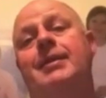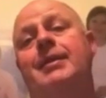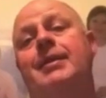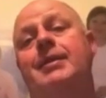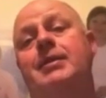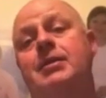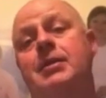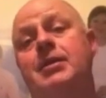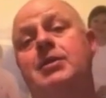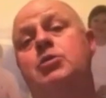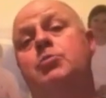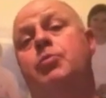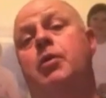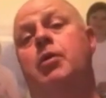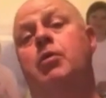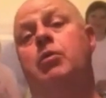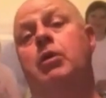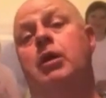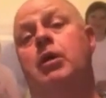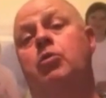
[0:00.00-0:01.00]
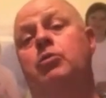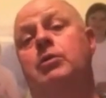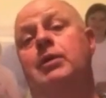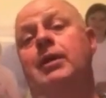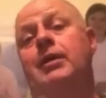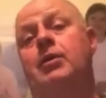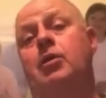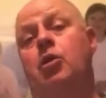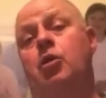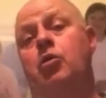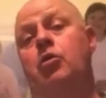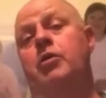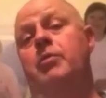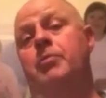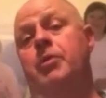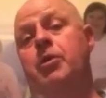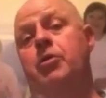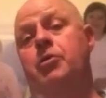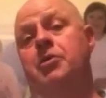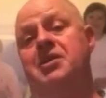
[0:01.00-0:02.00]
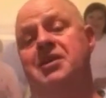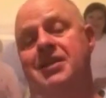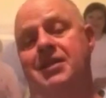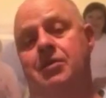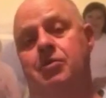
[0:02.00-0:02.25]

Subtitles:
it does prolong that herd immunity.